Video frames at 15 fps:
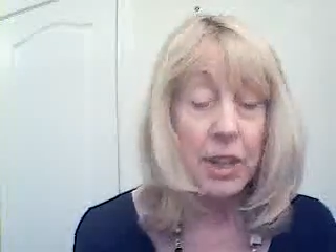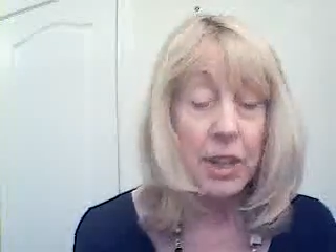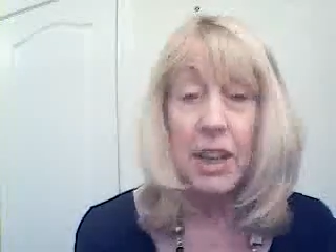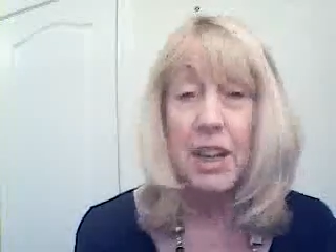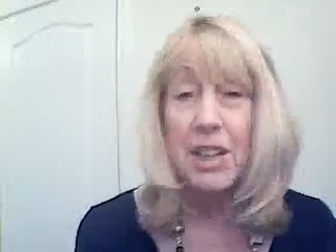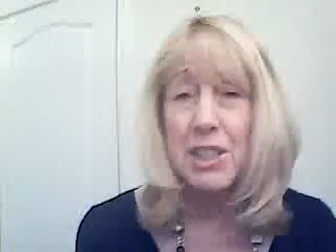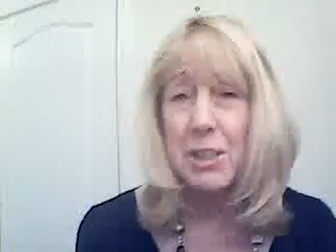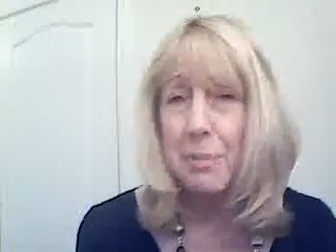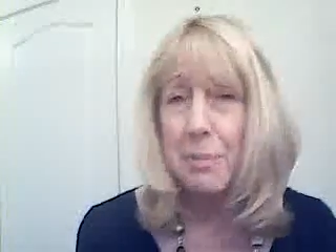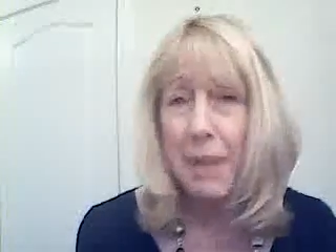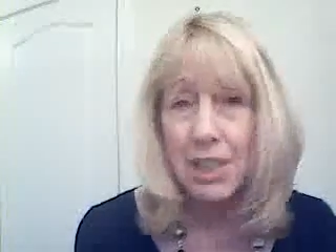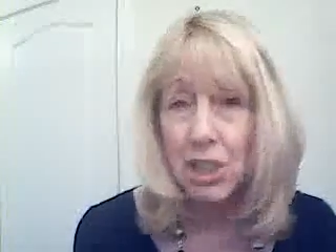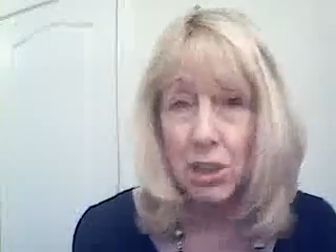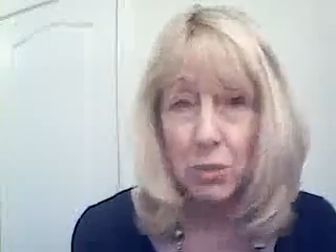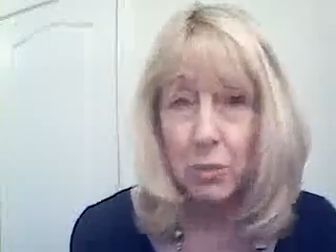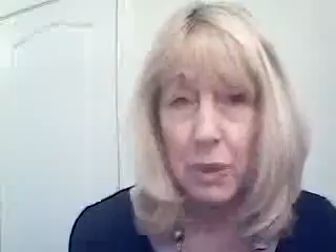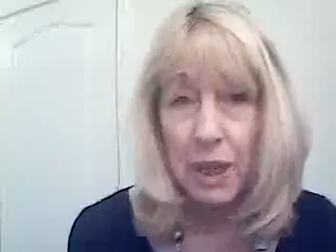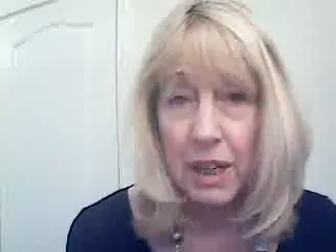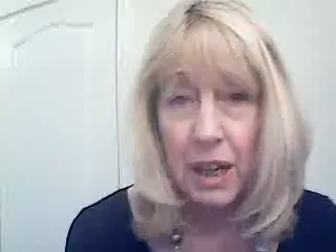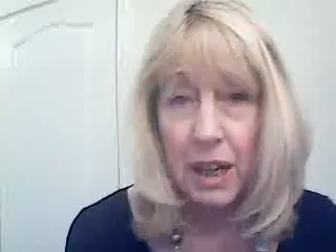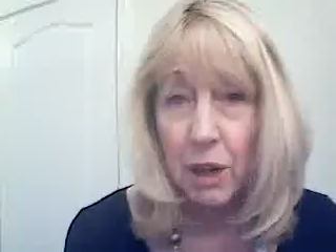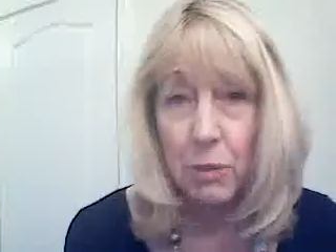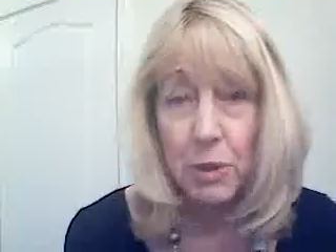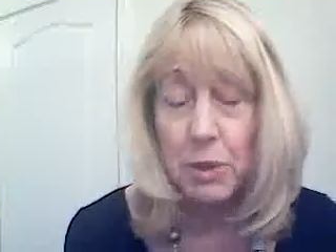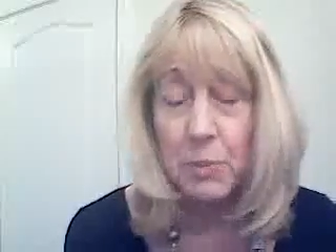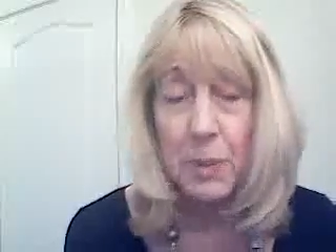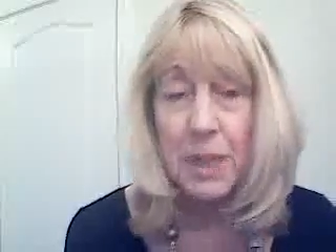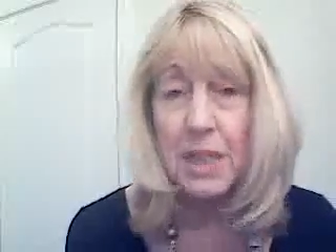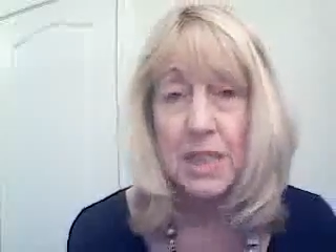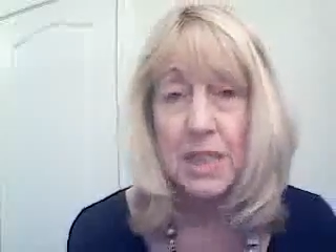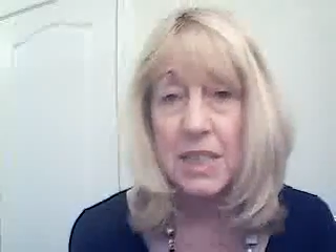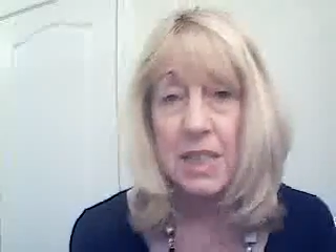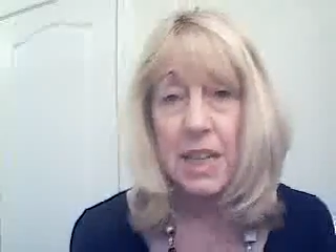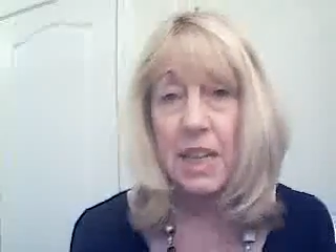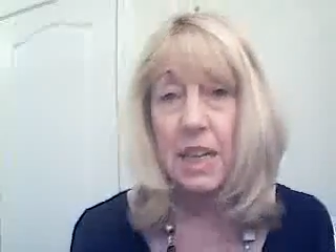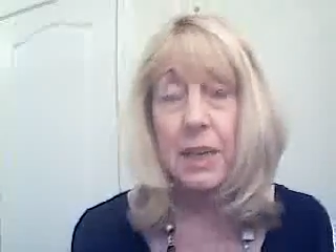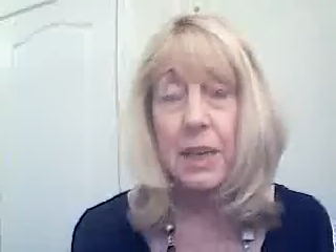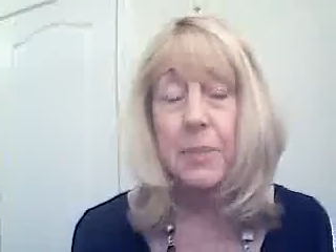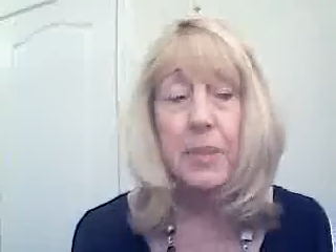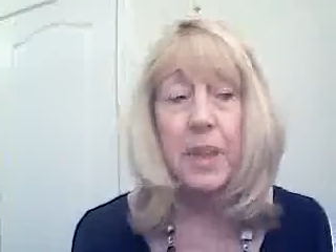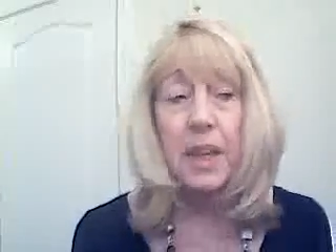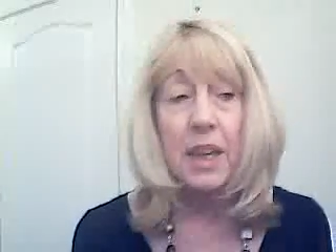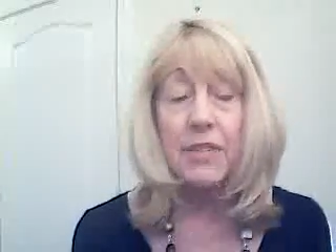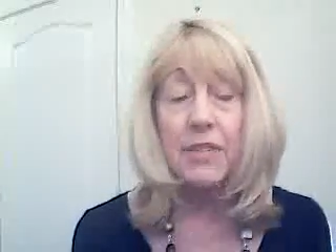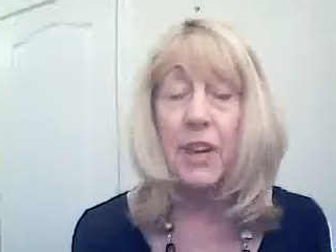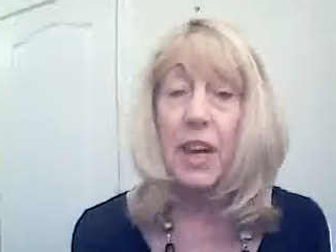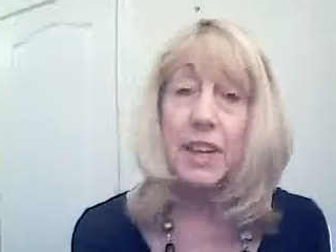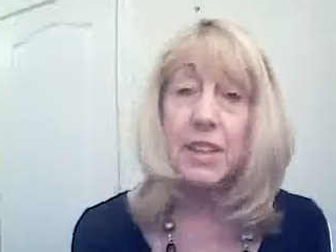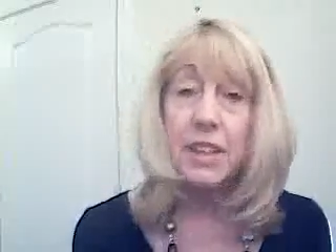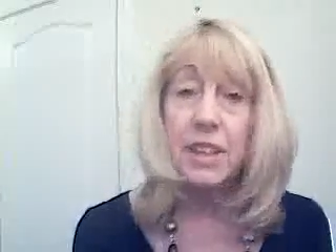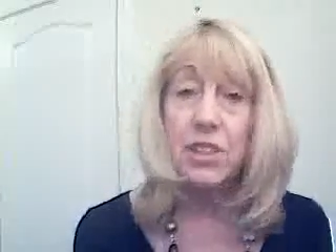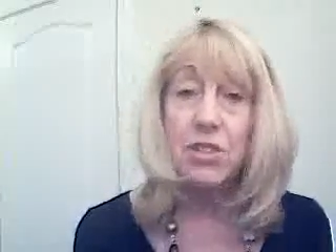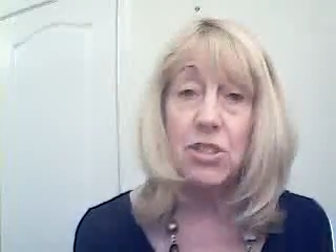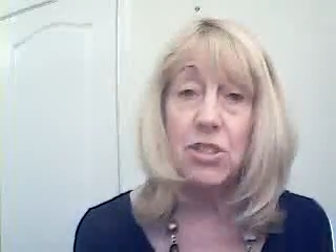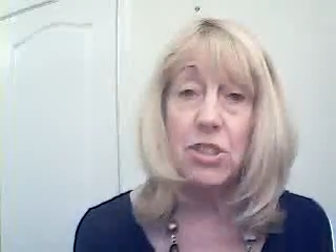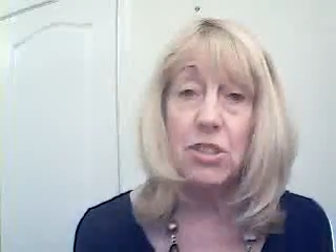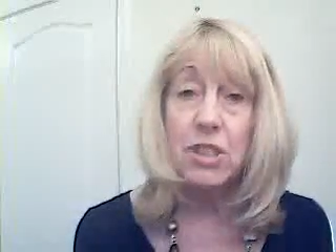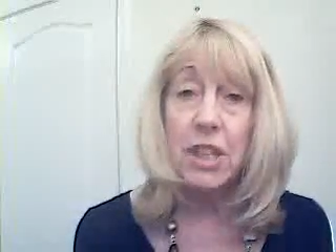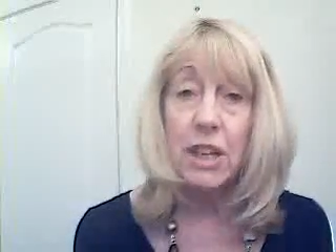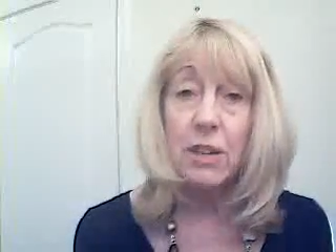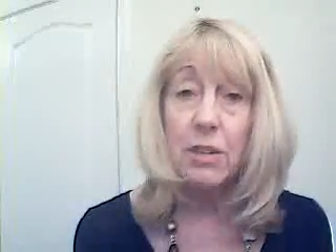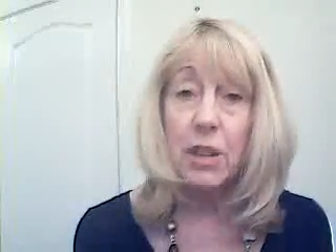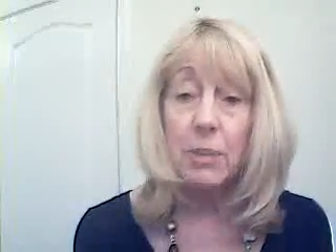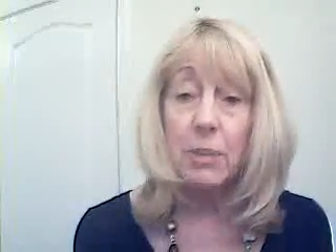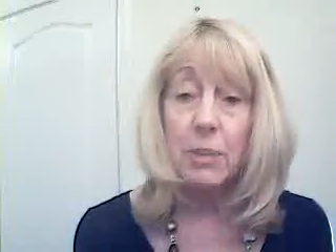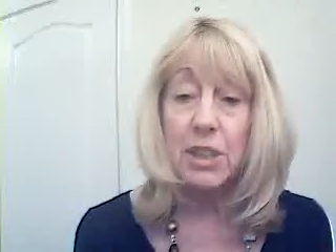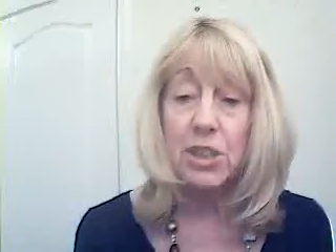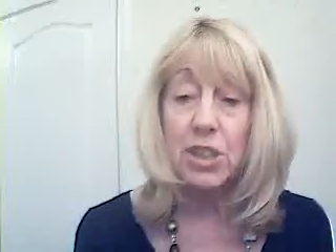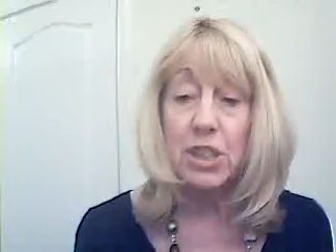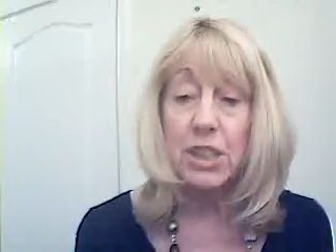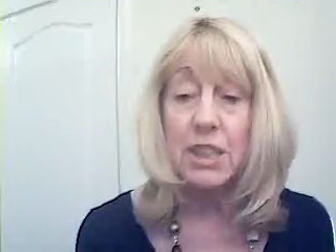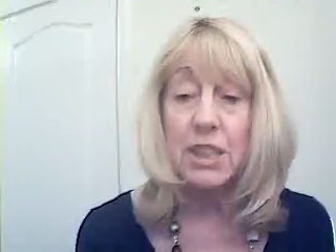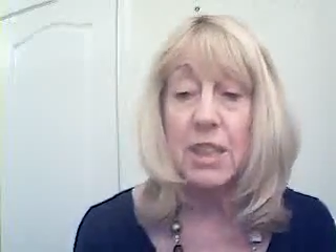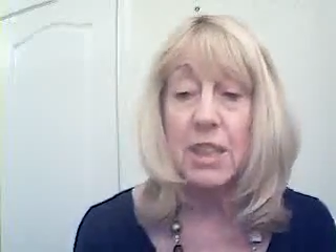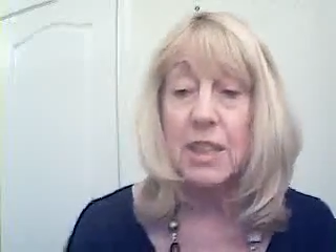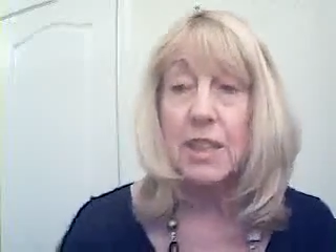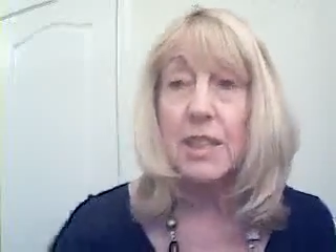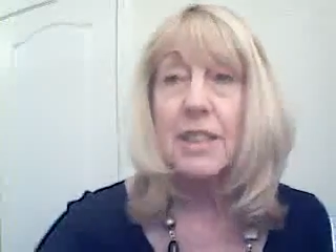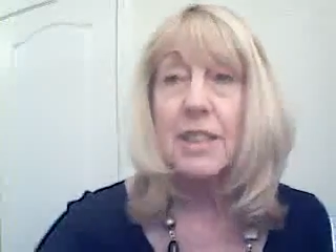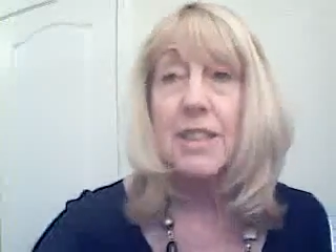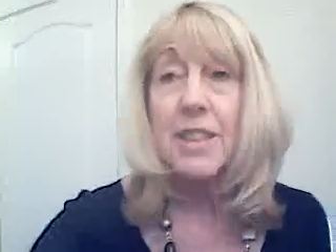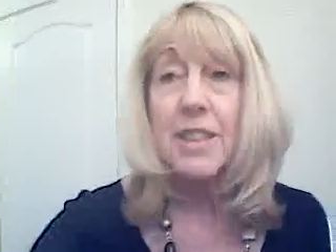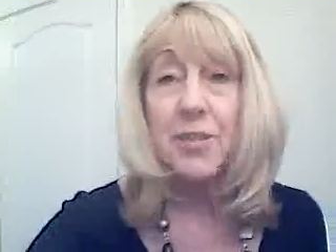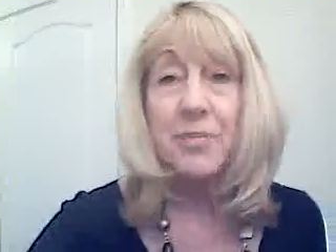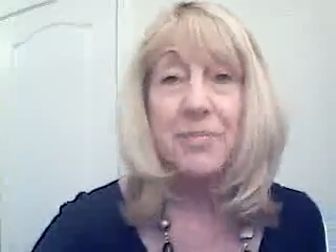And I can't imagine where I would be today if I hadn't introduced outcome measures. So